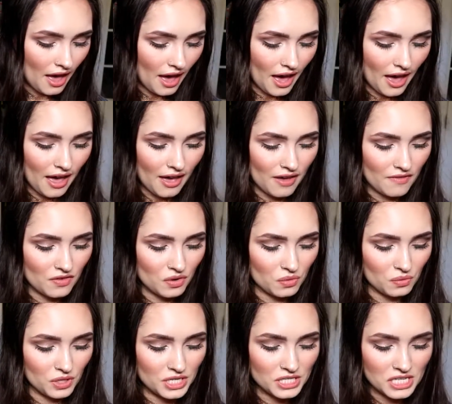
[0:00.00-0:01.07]
I have
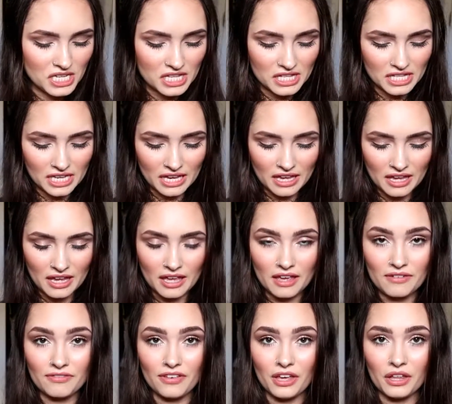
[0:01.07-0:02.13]
recently
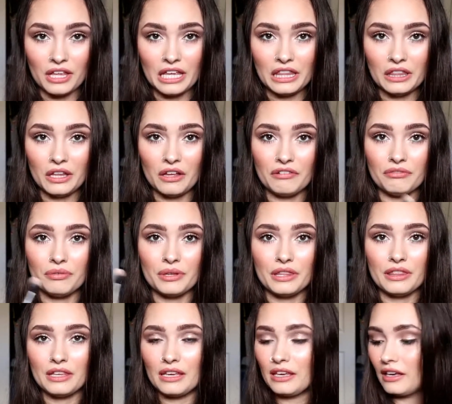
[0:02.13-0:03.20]
fell in love
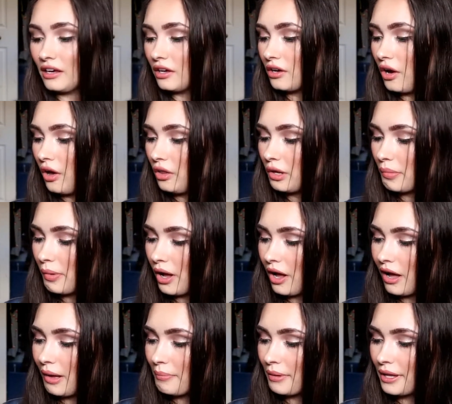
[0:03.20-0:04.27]
with the
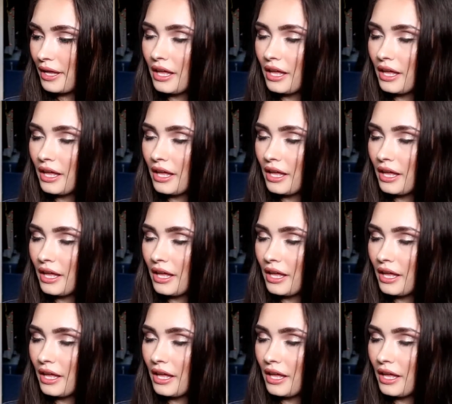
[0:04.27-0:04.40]
Colourpop.